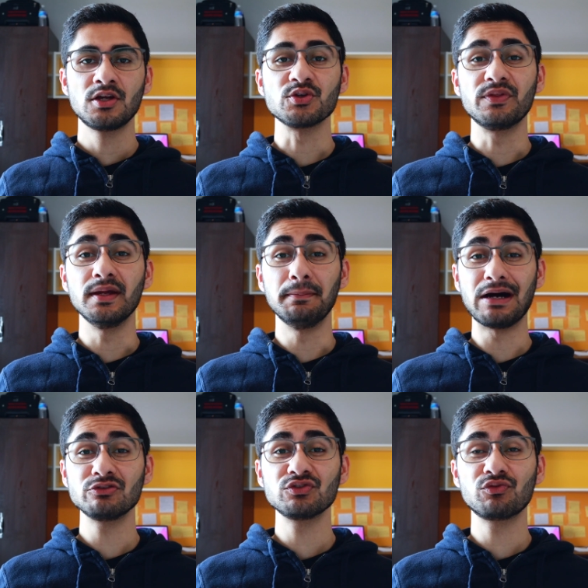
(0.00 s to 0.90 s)
So the
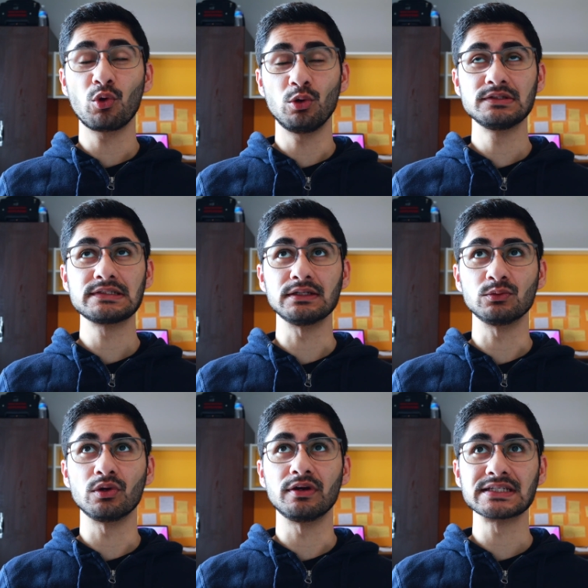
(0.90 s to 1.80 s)
amount of
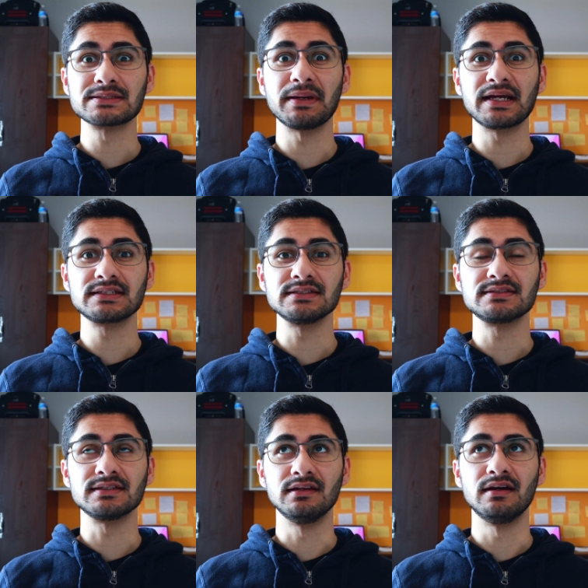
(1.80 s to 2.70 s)
content we're
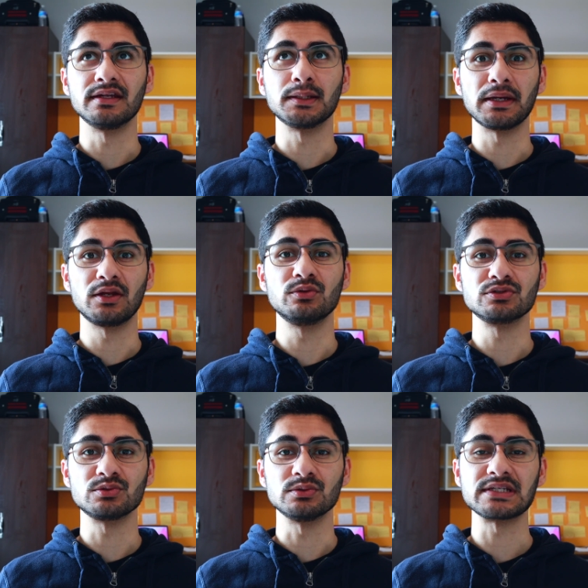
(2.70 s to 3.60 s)
expected to learn in medical
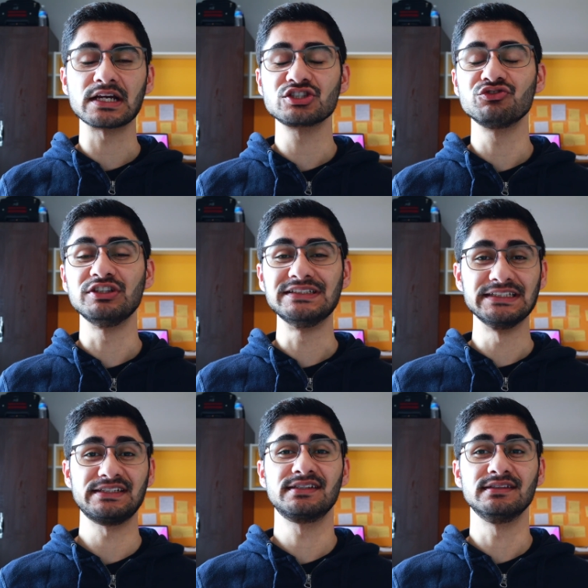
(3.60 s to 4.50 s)
school is actually
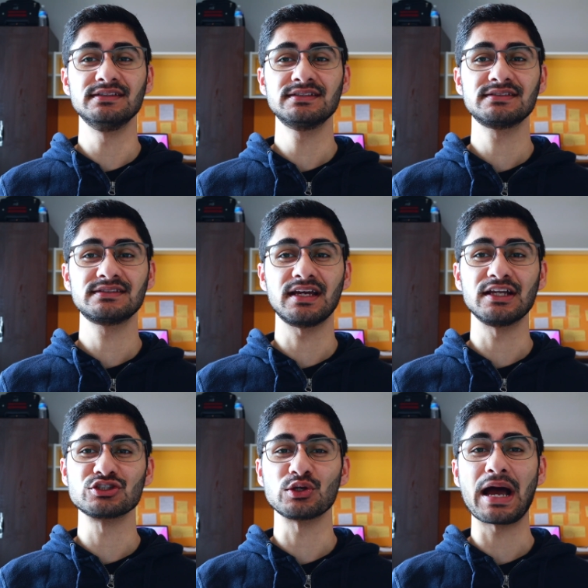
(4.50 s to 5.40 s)
ridiculous.
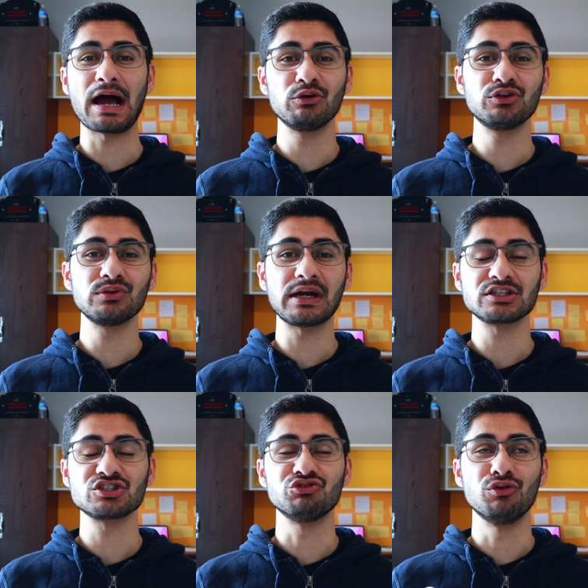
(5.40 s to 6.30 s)
And so how do you
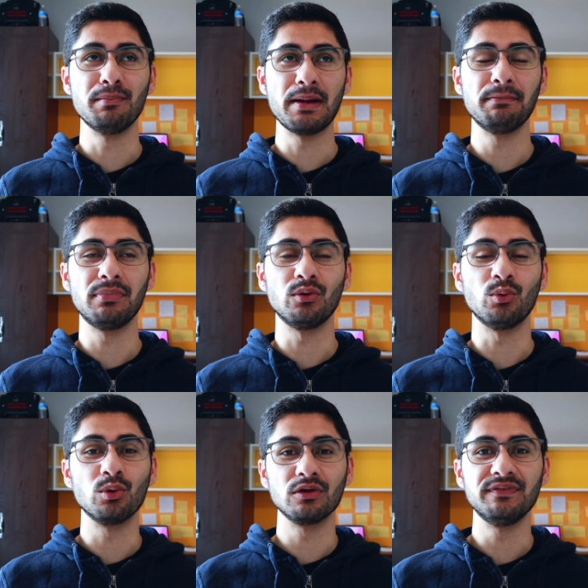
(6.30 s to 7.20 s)
actually remember
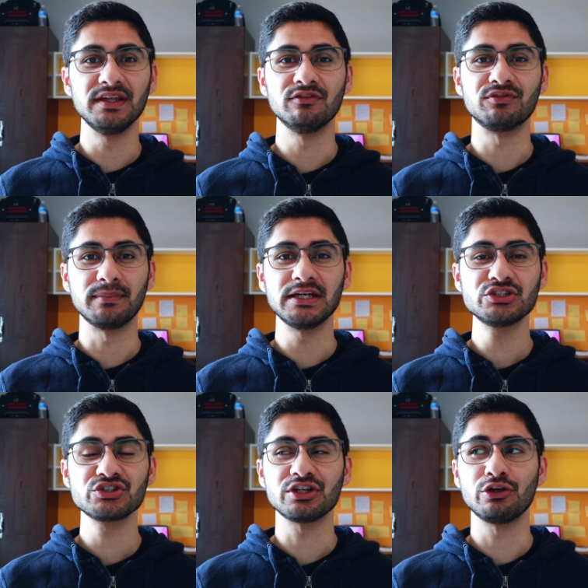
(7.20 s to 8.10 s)
all of the
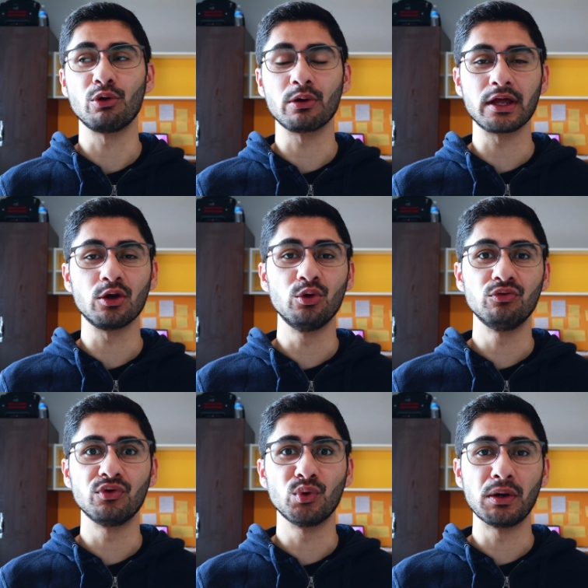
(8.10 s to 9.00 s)
information and not get
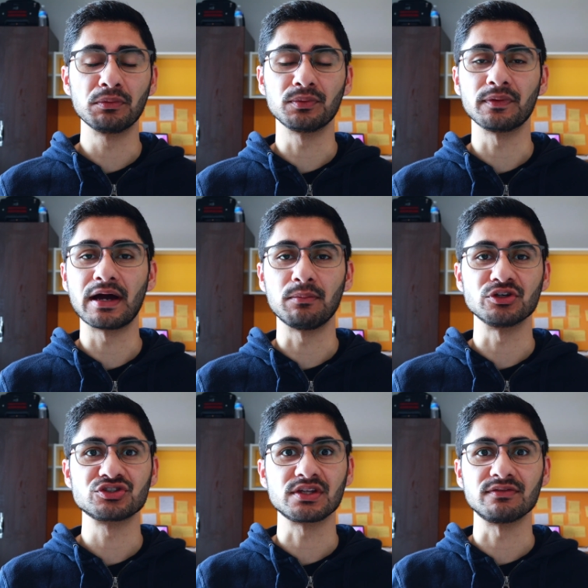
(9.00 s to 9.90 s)
overwhelmed with how
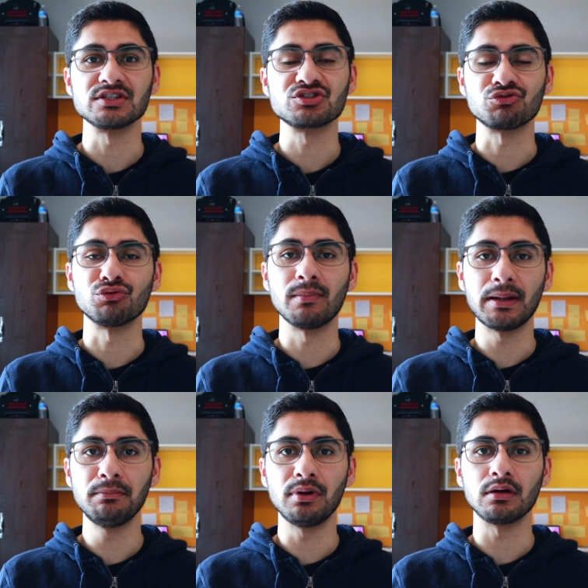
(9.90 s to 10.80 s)
much there is to
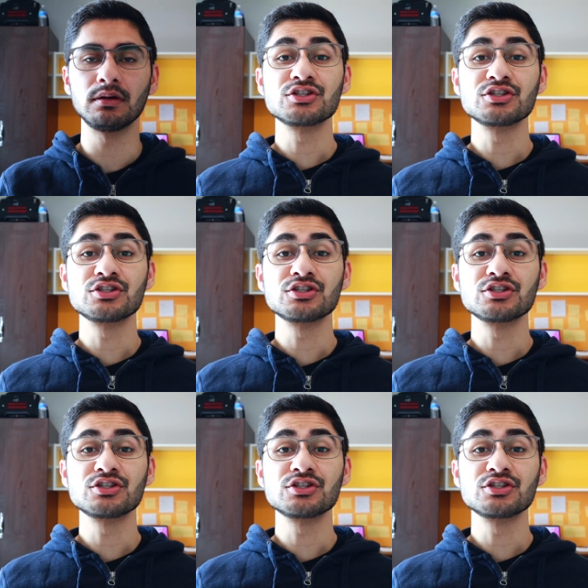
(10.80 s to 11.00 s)
remember?